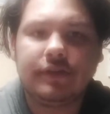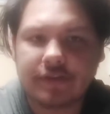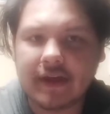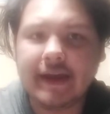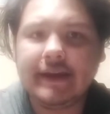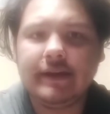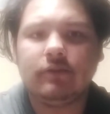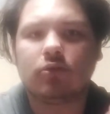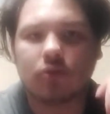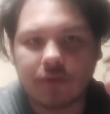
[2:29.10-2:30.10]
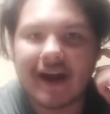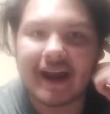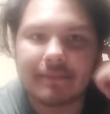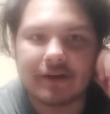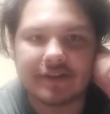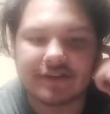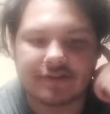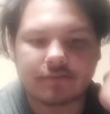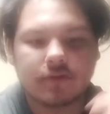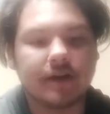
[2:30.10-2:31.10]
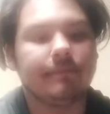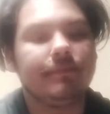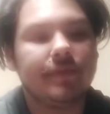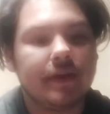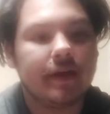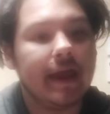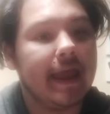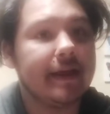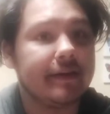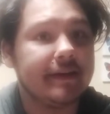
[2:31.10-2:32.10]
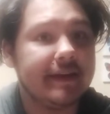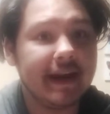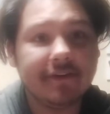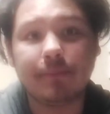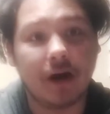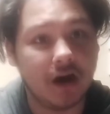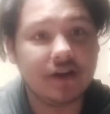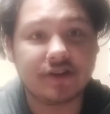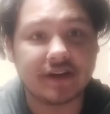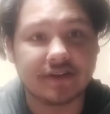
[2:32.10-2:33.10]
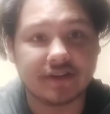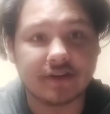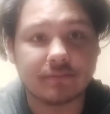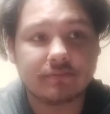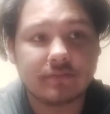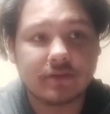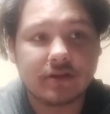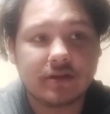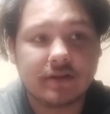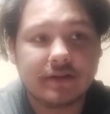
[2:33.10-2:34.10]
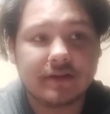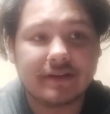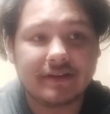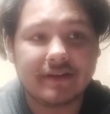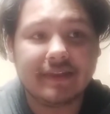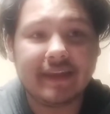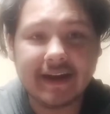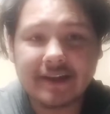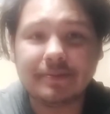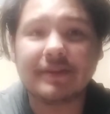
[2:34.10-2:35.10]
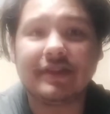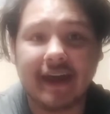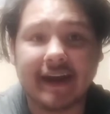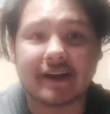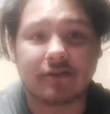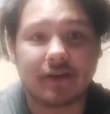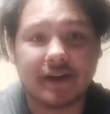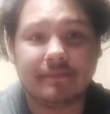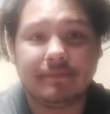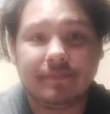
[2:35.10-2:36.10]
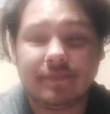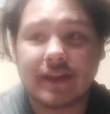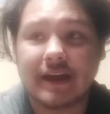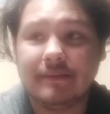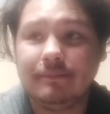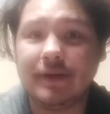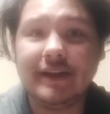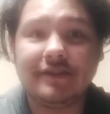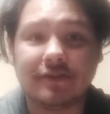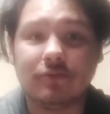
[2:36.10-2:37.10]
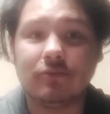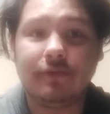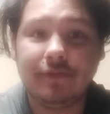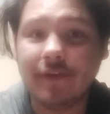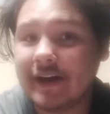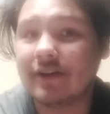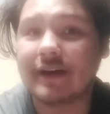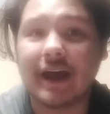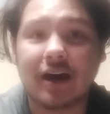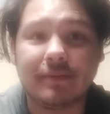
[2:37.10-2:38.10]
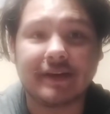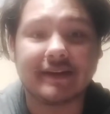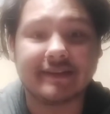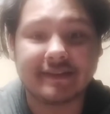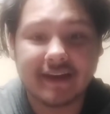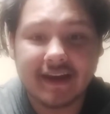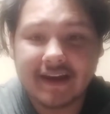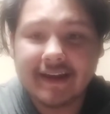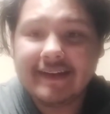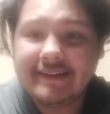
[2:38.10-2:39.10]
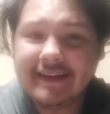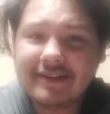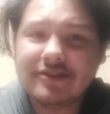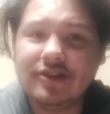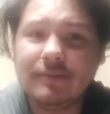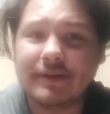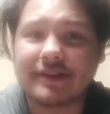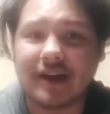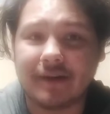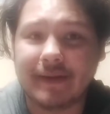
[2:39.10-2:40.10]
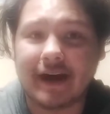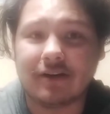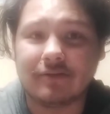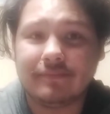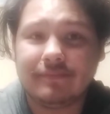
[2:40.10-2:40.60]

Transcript: They were right about this, right? And he never apologized to them. That is pathetic, right? But it's funnier now because season two has come out.